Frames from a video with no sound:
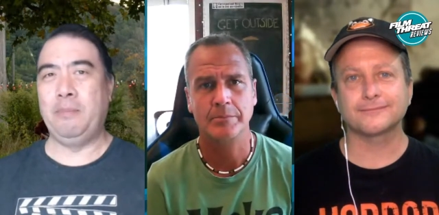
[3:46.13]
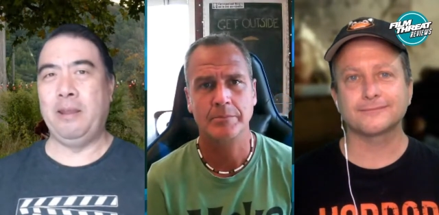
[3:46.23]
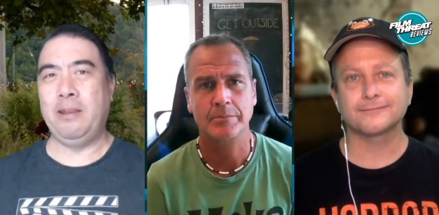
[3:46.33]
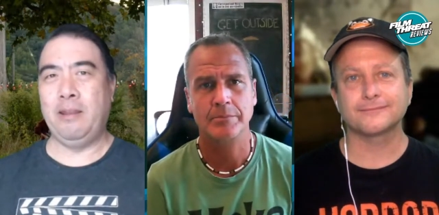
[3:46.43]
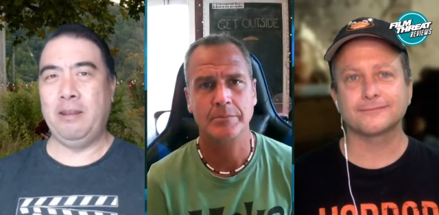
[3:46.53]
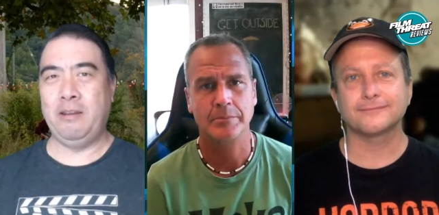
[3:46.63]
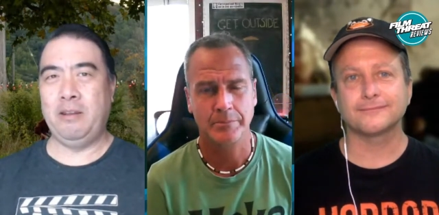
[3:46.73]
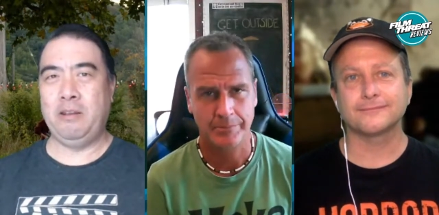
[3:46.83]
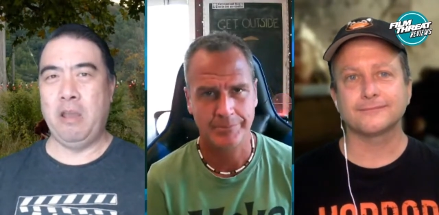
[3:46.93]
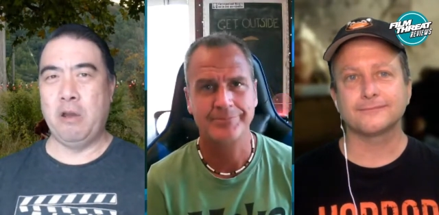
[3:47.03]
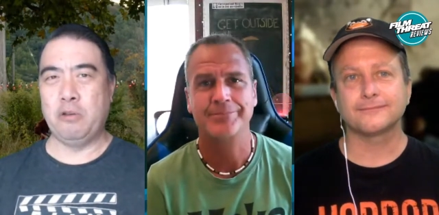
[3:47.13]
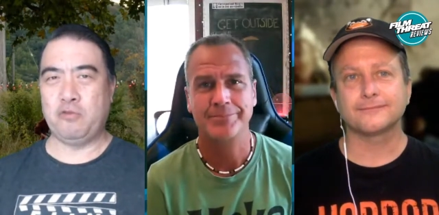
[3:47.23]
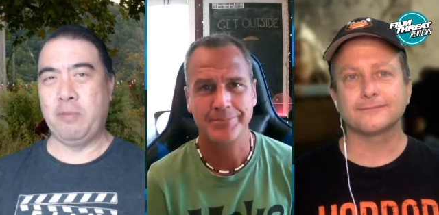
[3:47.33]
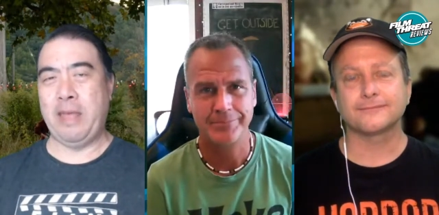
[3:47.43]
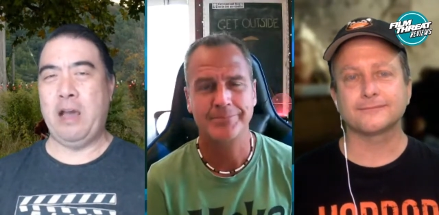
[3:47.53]
Speaker 1: bit. Uh, it goes
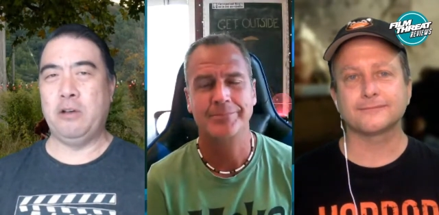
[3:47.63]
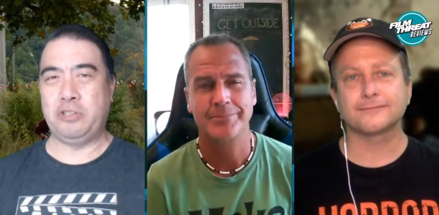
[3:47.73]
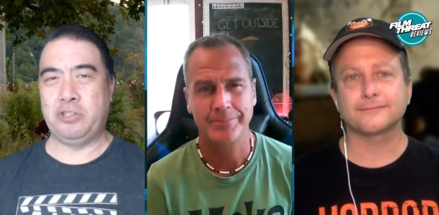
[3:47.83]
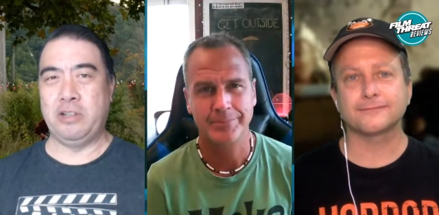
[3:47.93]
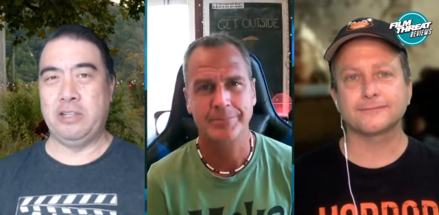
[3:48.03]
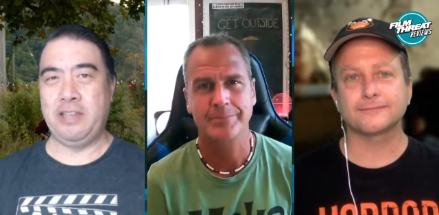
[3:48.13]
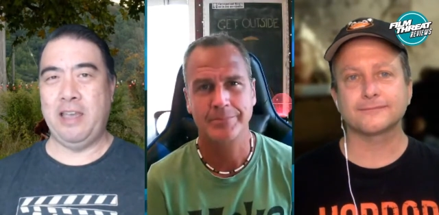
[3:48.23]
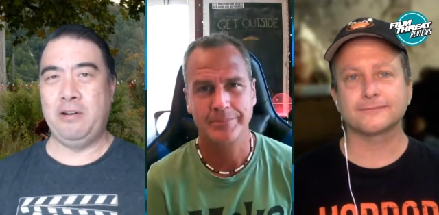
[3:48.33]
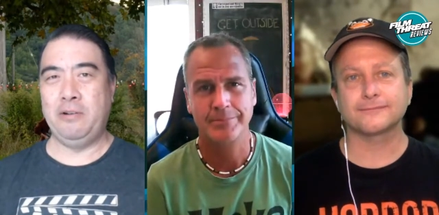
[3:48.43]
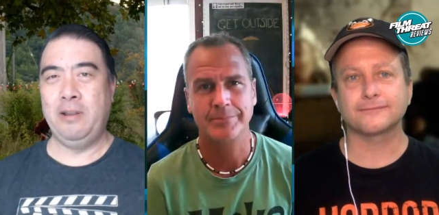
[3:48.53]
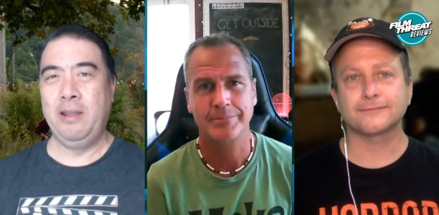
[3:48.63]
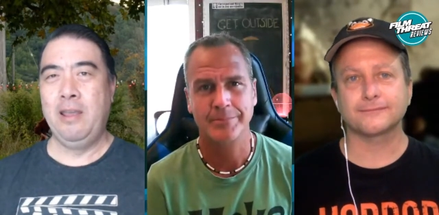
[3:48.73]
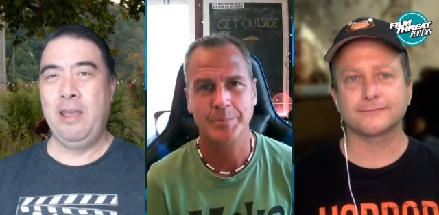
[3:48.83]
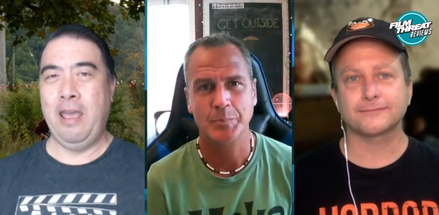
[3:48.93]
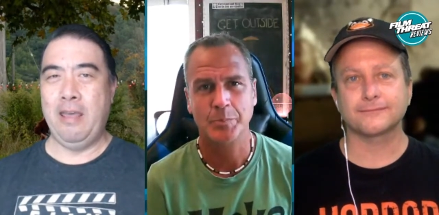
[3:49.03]
from the house to the town,
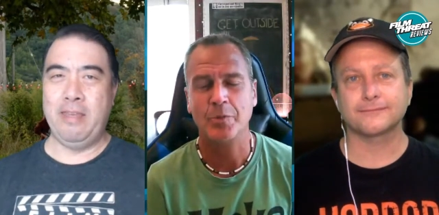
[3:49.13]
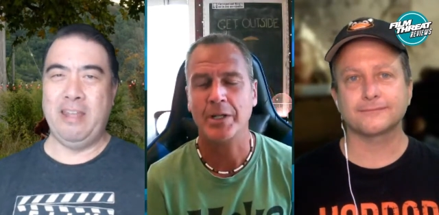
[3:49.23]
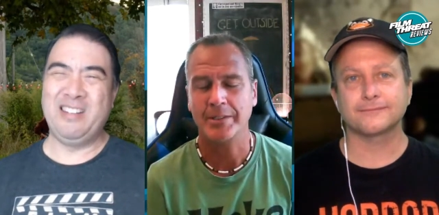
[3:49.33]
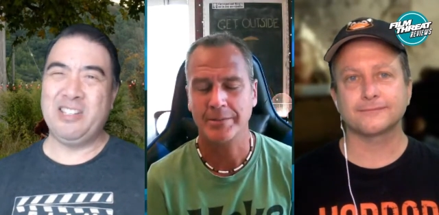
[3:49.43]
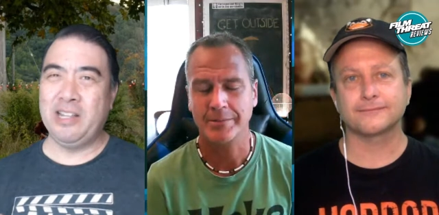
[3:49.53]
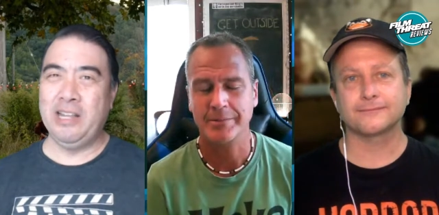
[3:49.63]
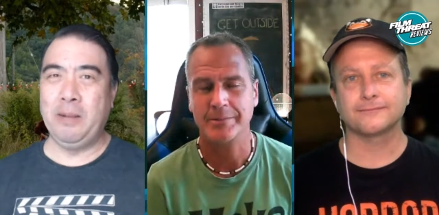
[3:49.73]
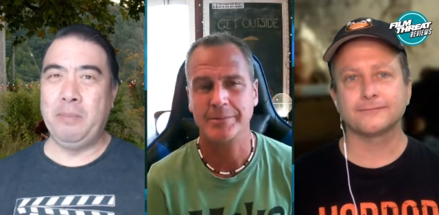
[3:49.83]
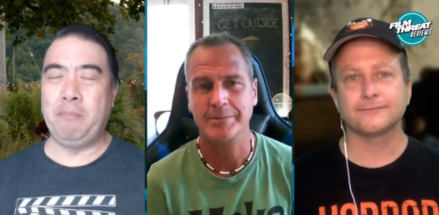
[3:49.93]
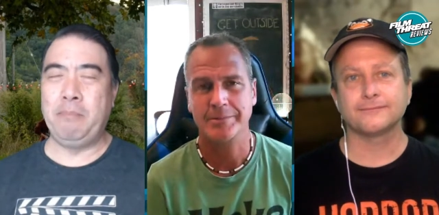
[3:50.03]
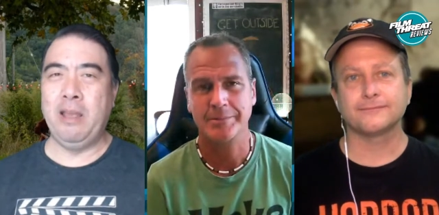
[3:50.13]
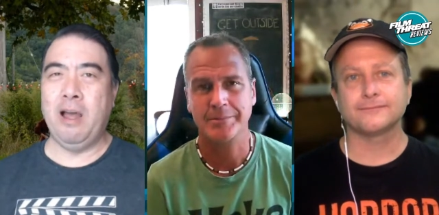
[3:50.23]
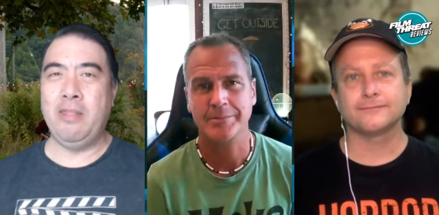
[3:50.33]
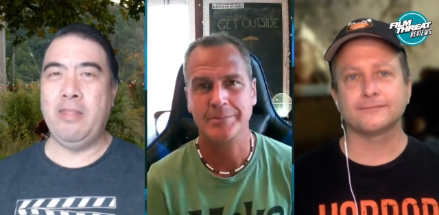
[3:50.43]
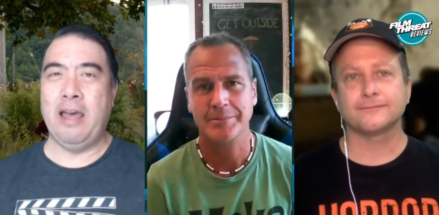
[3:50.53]
and then just a little bit
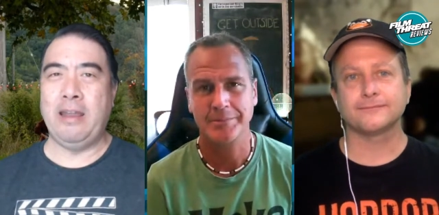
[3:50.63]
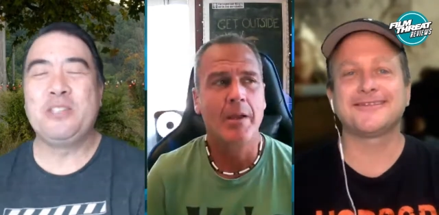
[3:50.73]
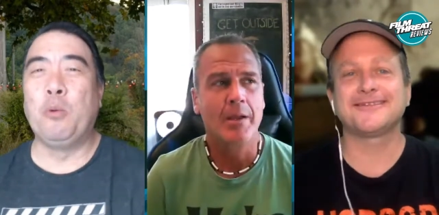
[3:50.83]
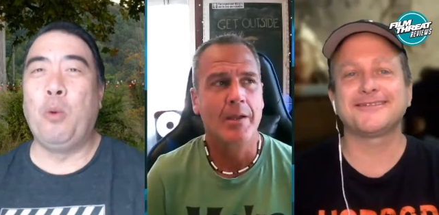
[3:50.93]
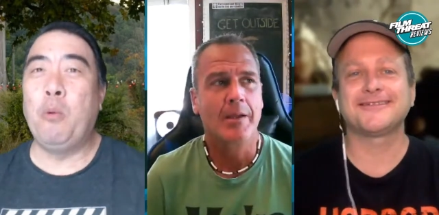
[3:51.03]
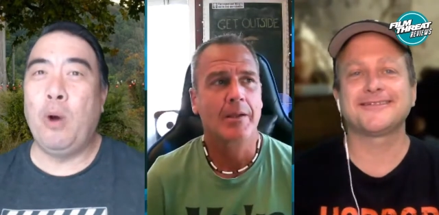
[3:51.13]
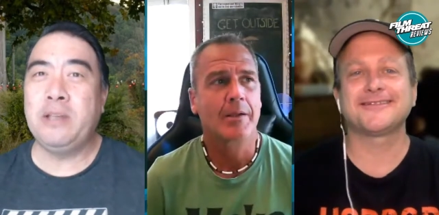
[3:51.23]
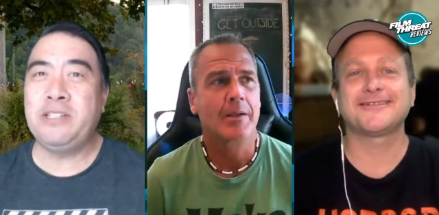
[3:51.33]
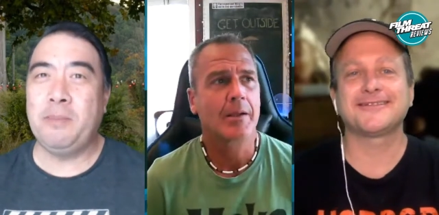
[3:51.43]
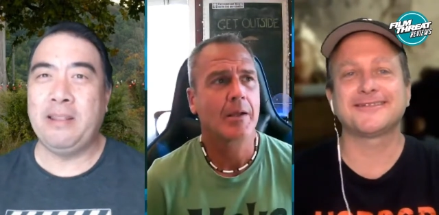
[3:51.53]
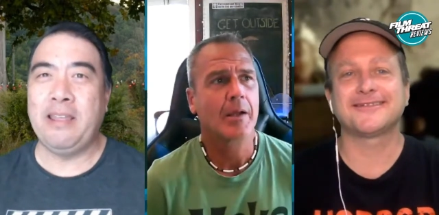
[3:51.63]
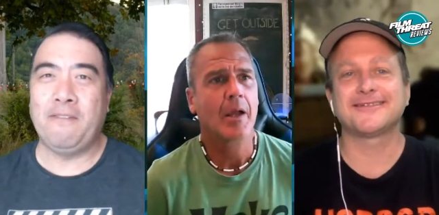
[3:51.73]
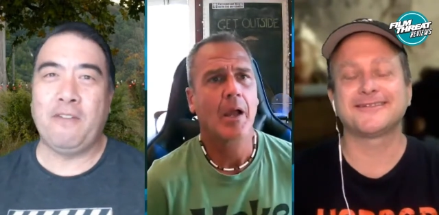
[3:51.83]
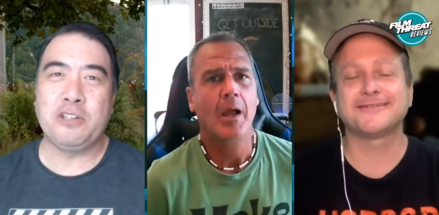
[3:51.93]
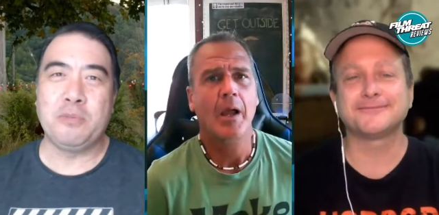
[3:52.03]
beyond that. So, what was it about
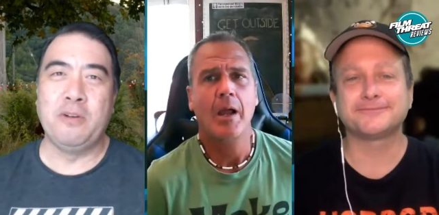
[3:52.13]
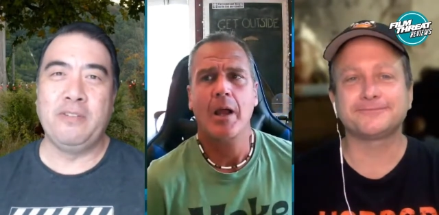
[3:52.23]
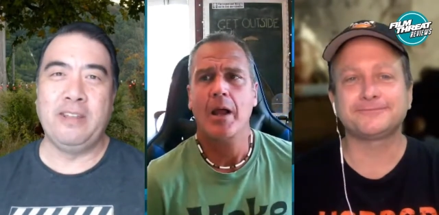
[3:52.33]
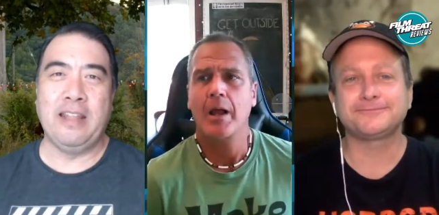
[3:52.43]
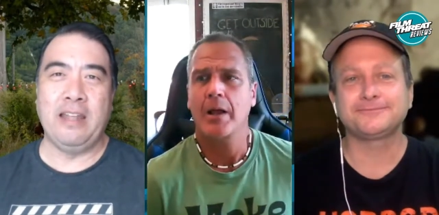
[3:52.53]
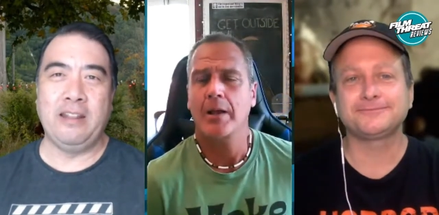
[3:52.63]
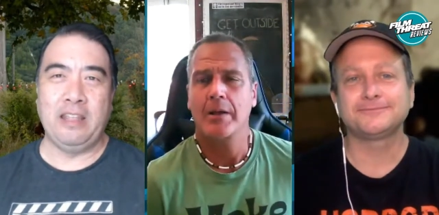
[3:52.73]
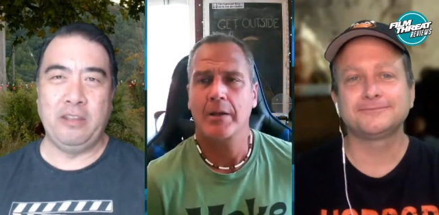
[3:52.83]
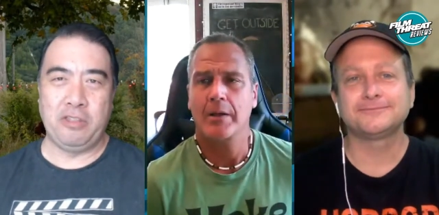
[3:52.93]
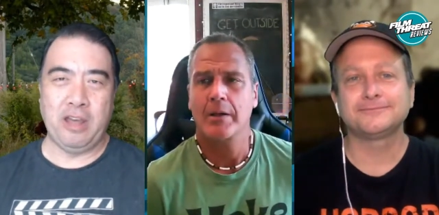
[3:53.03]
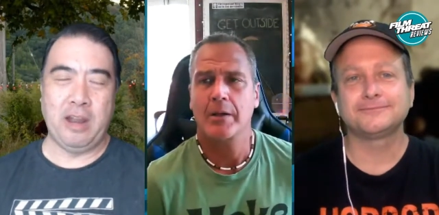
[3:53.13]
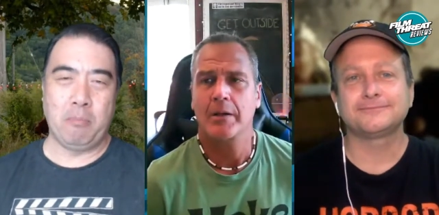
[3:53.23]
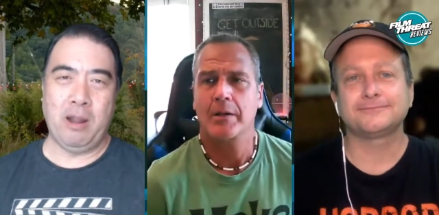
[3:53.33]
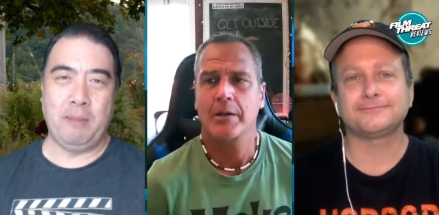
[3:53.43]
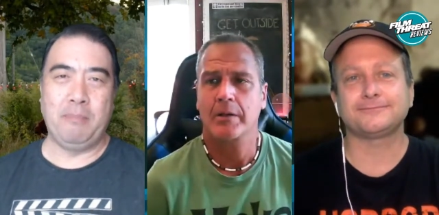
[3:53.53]
that first movie that that you thought it
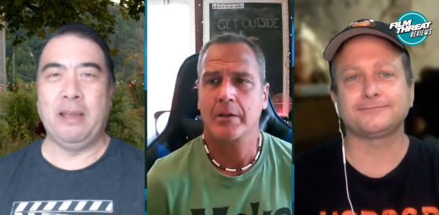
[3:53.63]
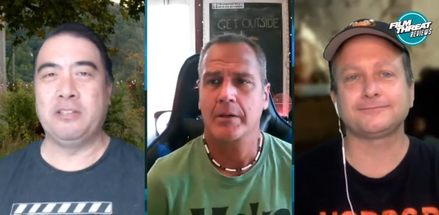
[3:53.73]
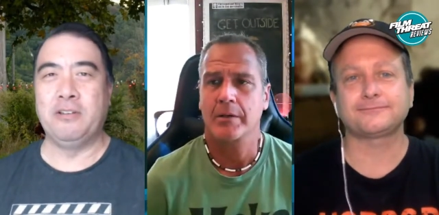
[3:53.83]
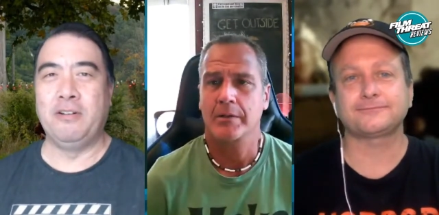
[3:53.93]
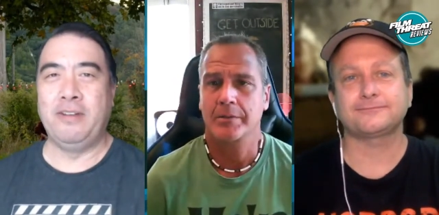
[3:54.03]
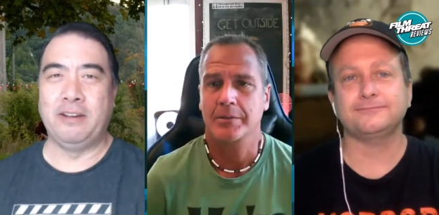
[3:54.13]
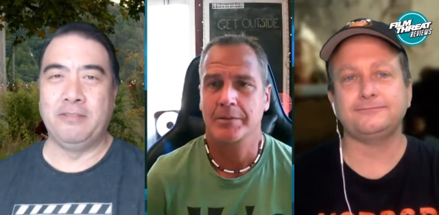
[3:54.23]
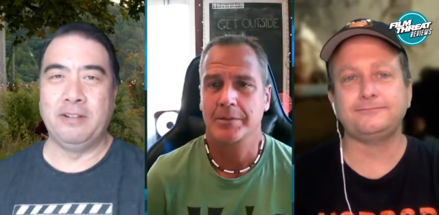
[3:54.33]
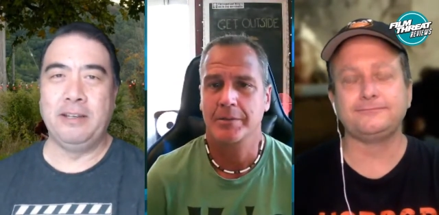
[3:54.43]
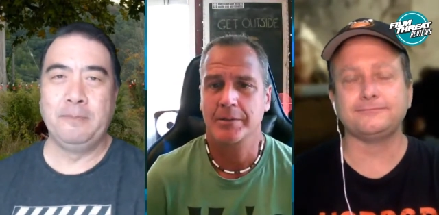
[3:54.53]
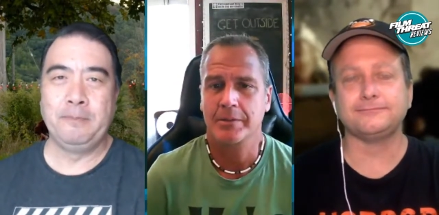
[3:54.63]
brought back so effectively?